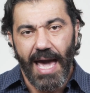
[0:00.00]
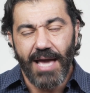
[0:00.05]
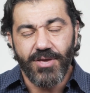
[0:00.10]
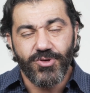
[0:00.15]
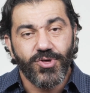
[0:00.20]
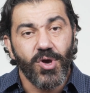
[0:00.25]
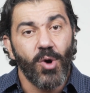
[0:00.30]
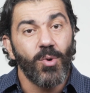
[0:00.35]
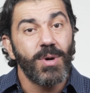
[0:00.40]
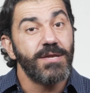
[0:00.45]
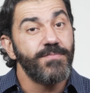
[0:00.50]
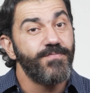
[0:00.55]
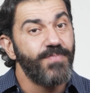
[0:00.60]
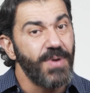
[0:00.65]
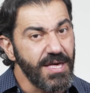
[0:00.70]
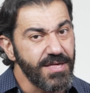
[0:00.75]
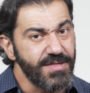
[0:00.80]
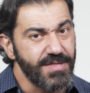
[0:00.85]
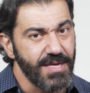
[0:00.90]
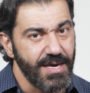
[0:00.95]
And so in
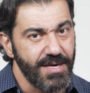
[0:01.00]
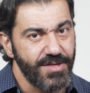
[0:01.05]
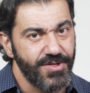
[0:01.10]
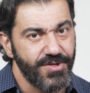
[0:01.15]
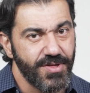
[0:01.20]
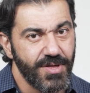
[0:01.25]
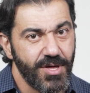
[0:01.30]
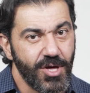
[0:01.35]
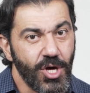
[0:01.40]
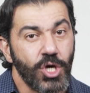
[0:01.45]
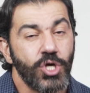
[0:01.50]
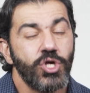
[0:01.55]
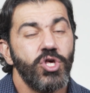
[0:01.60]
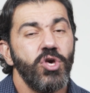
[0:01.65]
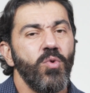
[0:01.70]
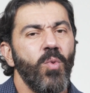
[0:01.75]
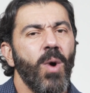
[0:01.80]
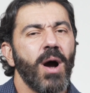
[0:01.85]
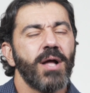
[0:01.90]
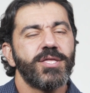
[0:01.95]
business,
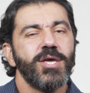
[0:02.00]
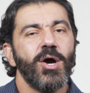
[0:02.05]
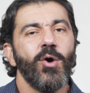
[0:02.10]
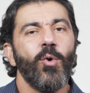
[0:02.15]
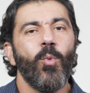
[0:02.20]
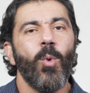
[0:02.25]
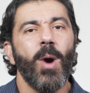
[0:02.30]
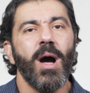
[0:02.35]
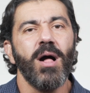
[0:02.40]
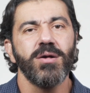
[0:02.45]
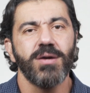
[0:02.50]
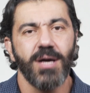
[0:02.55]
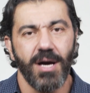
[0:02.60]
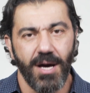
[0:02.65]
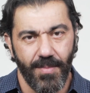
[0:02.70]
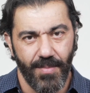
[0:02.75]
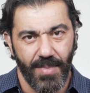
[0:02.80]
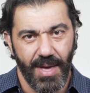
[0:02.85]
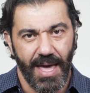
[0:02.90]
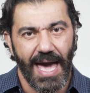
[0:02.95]
you want to
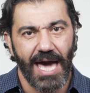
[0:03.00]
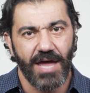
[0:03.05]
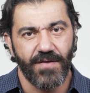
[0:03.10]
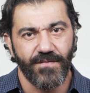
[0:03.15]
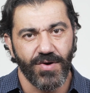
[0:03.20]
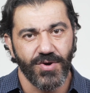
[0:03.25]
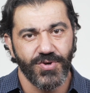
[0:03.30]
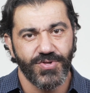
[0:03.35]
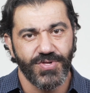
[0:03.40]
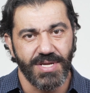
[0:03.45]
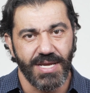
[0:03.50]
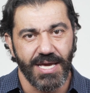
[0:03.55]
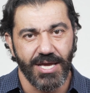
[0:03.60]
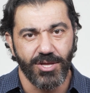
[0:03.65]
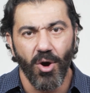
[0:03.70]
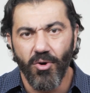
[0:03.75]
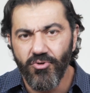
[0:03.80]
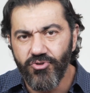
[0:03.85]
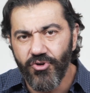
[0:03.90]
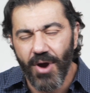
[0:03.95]
welcome adversity.
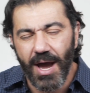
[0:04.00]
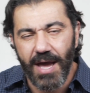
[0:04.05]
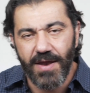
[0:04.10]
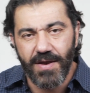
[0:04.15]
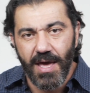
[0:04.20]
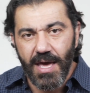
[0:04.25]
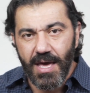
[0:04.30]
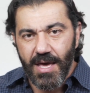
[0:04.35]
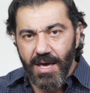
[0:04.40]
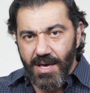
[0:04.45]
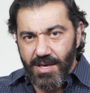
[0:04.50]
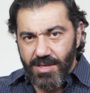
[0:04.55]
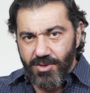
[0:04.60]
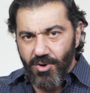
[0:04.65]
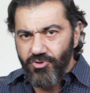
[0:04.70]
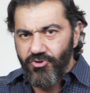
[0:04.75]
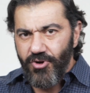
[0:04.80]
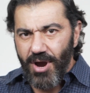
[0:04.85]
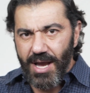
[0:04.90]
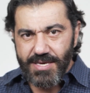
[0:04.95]
Don't try and
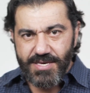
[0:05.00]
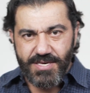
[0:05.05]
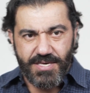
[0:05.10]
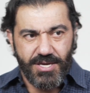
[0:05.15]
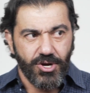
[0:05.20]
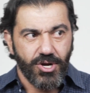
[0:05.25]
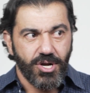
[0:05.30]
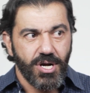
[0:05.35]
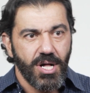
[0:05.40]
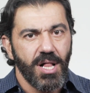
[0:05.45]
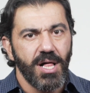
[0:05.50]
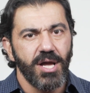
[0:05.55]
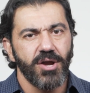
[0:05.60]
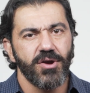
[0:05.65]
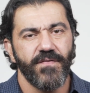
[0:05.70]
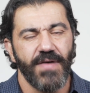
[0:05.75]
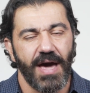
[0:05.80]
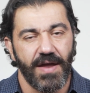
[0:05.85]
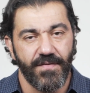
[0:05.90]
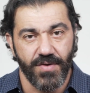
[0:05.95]
Don't try and steer
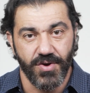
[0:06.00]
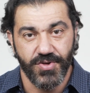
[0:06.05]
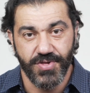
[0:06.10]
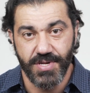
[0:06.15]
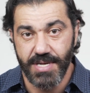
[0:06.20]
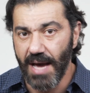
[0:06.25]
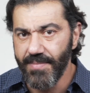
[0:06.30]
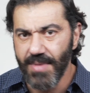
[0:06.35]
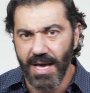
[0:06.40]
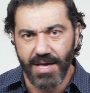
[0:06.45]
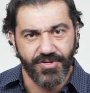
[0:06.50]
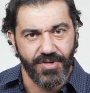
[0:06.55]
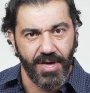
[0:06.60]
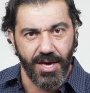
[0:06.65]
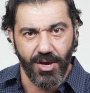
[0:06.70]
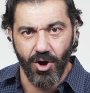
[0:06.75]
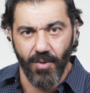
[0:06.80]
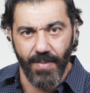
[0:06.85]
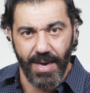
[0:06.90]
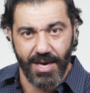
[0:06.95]
clear of adversity. I'm not
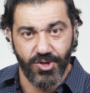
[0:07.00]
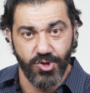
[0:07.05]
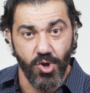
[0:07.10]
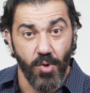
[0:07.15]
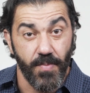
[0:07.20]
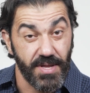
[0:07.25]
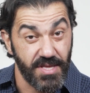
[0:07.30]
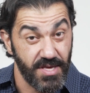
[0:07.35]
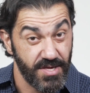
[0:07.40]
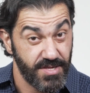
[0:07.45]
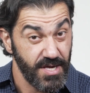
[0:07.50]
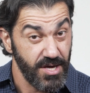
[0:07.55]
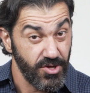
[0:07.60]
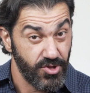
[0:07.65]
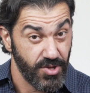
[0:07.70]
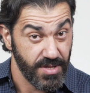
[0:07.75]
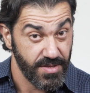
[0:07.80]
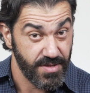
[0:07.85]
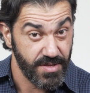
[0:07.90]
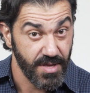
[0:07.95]
saying go make stupid
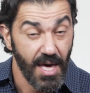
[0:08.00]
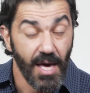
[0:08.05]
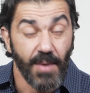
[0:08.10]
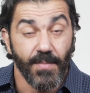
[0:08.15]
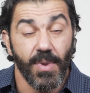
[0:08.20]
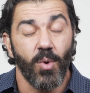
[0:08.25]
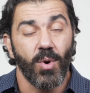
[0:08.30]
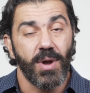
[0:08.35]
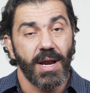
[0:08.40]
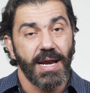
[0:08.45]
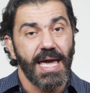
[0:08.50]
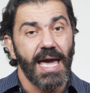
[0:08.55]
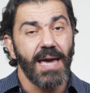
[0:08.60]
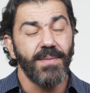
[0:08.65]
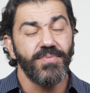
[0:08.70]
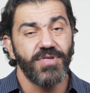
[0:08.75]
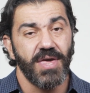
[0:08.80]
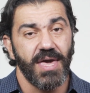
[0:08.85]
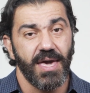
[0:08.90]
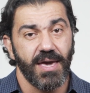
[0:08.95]
decisions, but what I
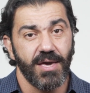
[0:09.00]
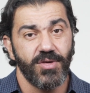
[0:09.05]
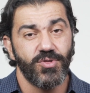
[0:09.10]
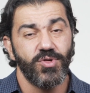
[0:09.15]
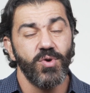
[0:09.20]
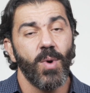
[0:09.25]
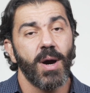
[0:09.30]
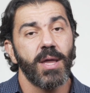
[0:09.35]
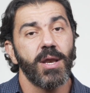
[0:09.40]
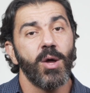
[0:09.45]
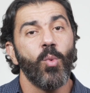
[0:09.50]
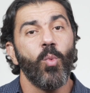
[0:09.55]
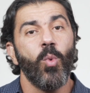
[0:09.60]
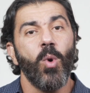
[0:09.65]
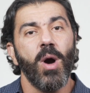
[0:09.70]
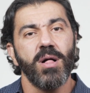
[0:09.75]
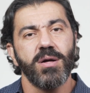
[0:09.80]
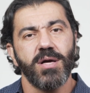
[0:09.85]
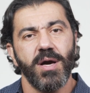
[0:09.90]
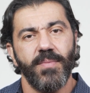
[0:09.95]
am saying is you want to
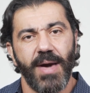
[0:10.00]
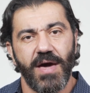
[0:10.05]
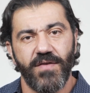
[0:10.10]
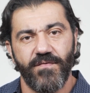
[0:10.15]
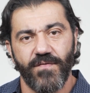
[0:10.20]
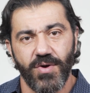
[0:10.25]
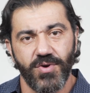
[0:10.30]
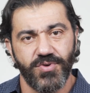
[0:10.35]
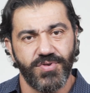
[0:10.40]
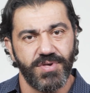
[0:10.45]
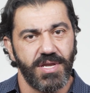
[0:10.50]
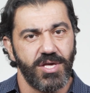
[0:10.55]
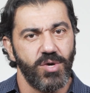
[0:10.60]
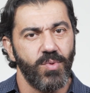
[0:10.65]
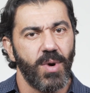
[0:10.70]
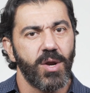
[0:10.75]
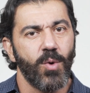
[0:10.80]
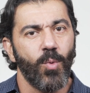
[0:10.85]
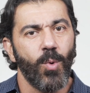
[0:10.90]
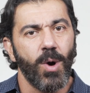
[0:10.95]
welcome adversity,
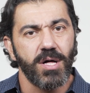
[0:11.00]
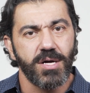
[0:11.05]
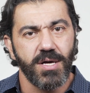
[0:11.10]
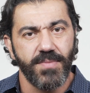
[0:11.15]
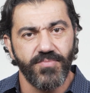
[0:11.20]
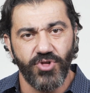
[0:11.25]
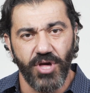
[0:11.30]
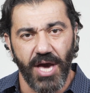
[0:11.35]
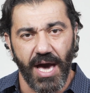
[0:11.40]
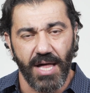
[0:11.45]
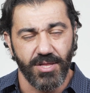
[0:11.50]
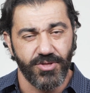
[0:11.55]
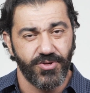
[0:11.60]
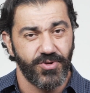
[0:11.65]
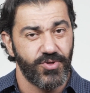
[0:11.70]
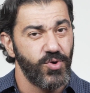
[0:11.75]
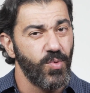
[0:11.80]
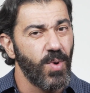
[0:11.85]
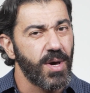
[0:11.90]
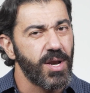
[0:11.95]
you want to welcome
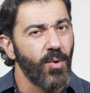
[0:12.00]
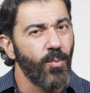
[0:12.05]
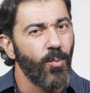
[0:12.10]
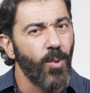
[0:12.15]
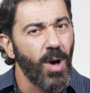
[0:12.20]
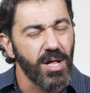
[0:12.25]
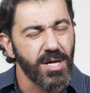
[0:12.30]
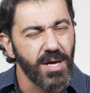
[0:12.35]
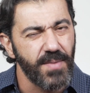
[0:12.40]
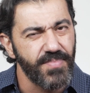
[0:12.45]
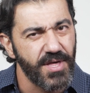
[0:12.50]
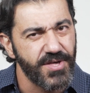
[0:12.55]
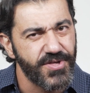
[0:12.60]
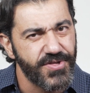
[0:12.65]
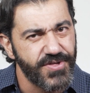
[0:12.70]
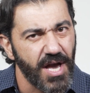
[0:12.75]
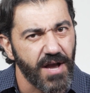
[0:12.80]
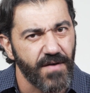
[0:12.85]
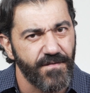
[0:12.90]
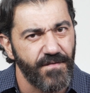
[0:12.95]
challenges, you want to welcome the
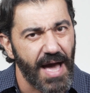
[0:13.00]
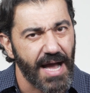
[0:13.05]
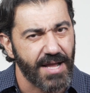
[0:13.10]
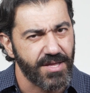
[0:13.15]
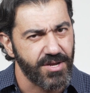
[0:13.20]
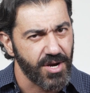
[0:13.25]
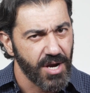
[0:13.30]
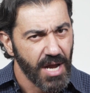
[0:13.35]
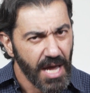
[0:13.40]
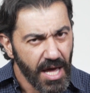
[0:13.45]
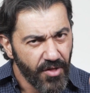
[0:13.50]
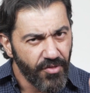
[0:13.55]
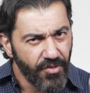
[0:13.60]
suck factor.